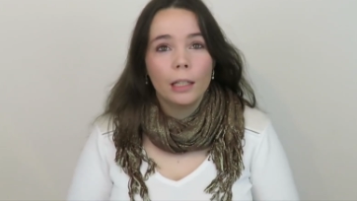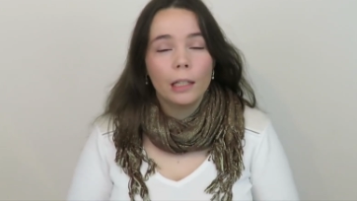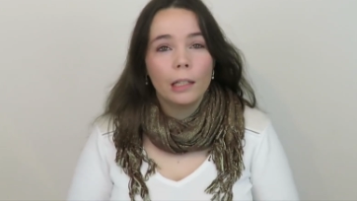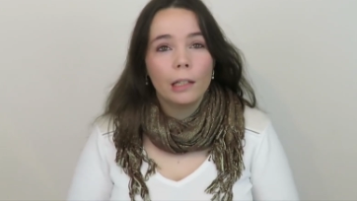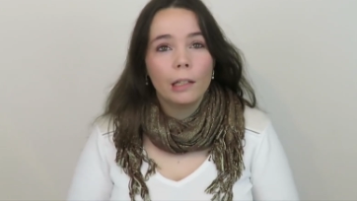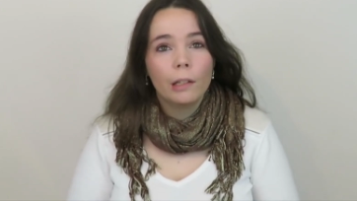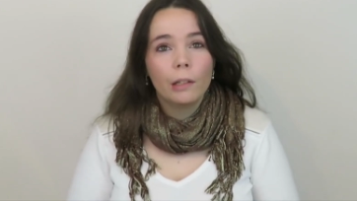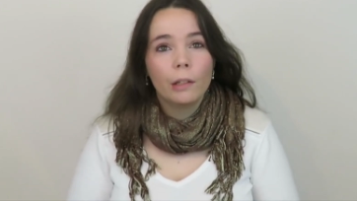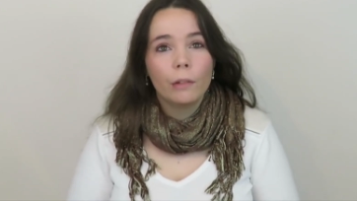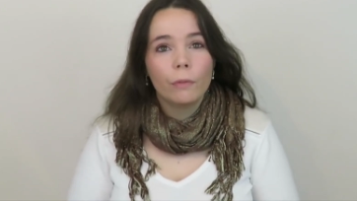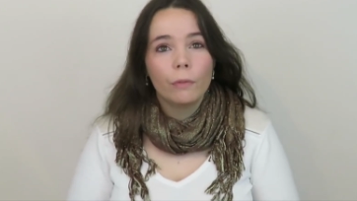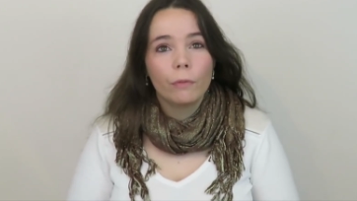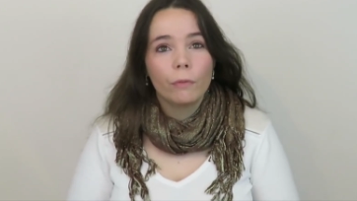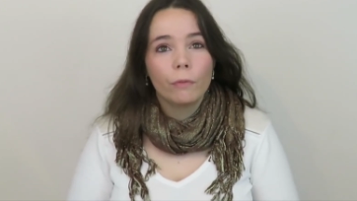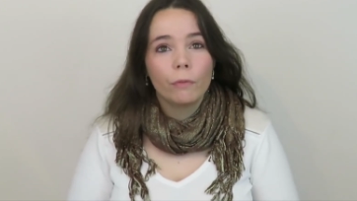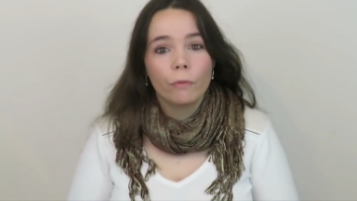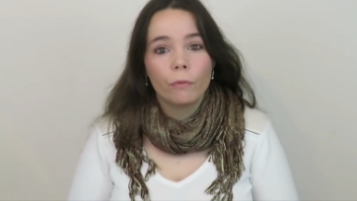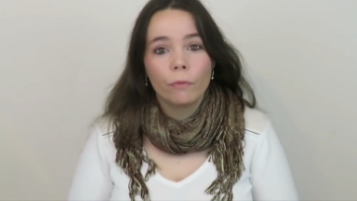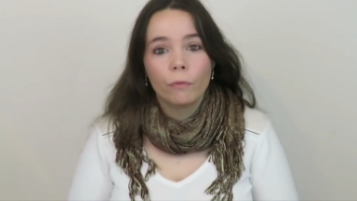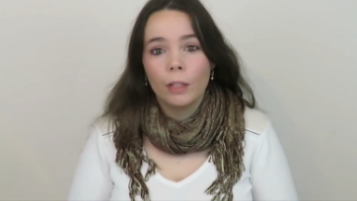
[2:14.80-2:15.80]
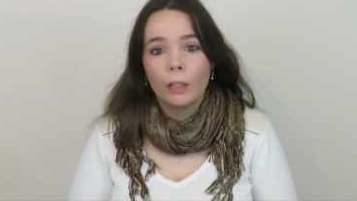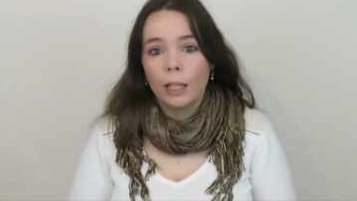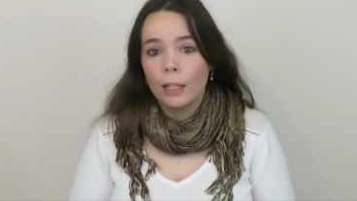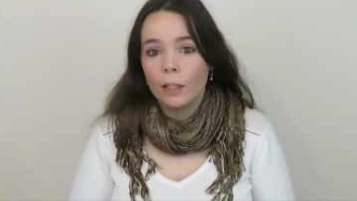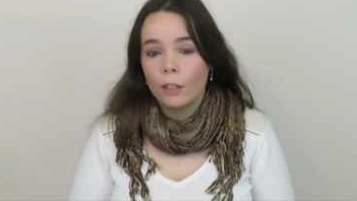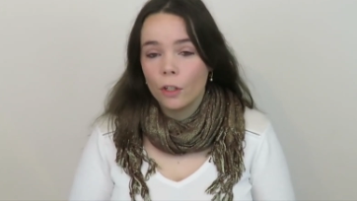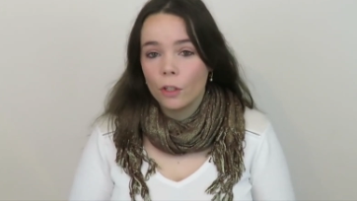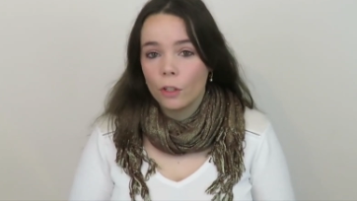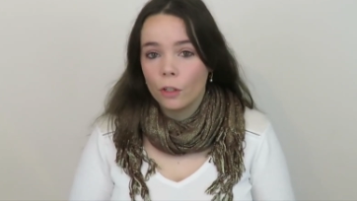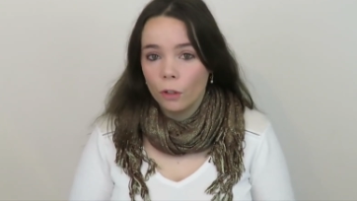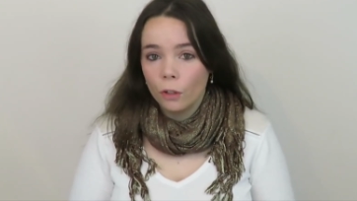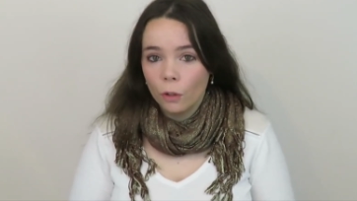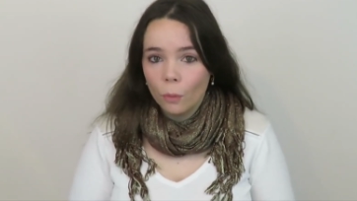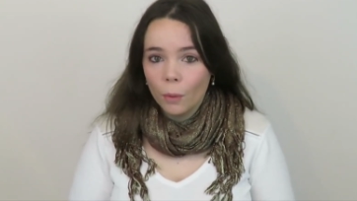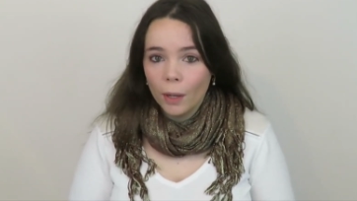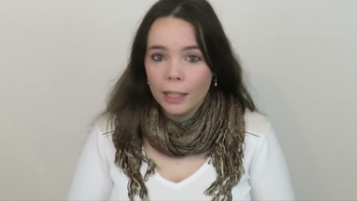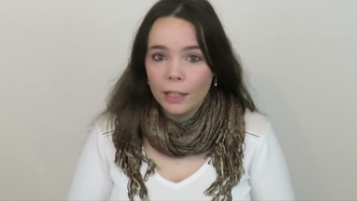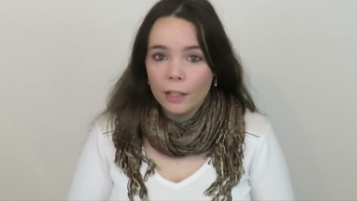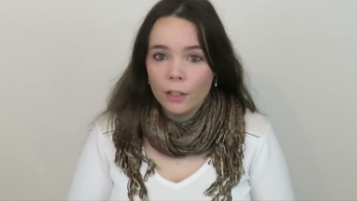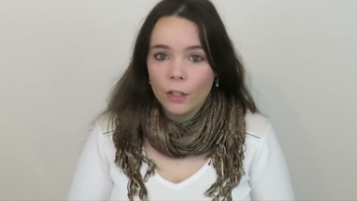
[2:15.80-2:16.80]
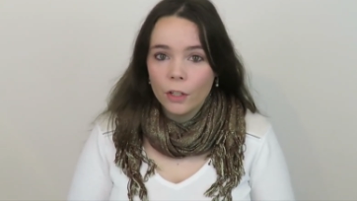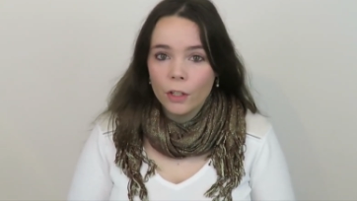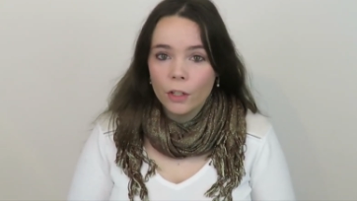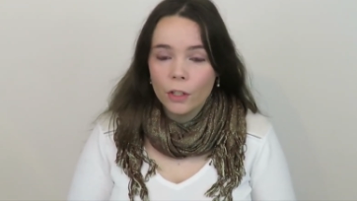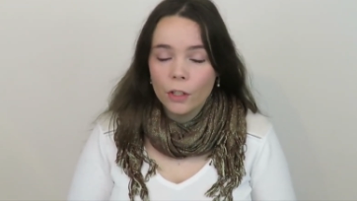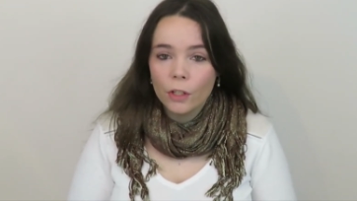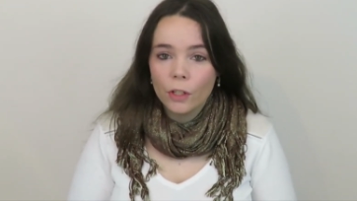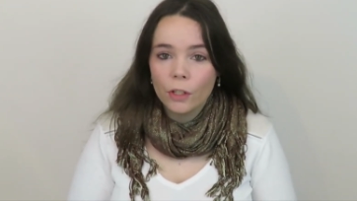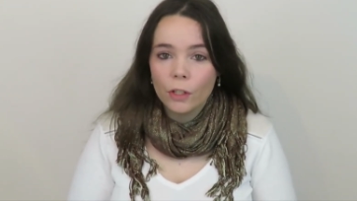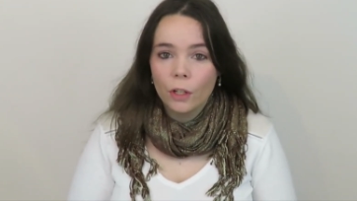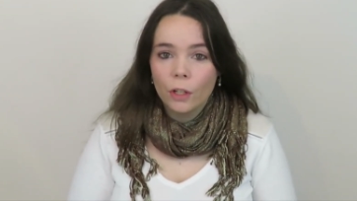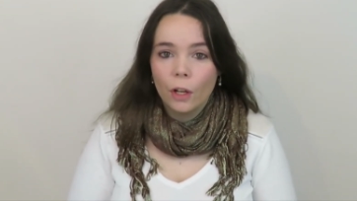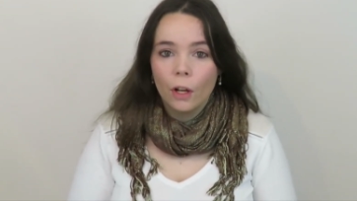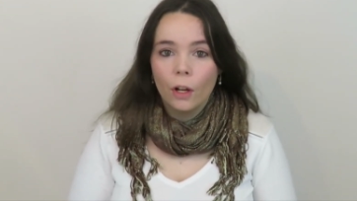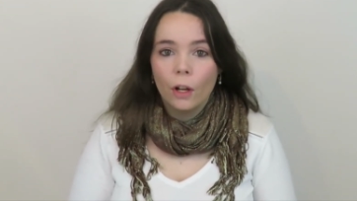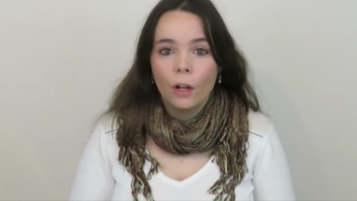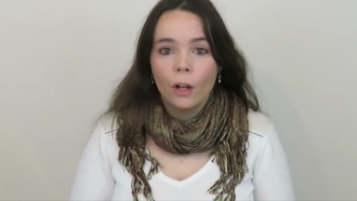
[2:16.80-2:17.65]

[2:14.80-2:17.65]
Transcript: if they're just an acquaintance,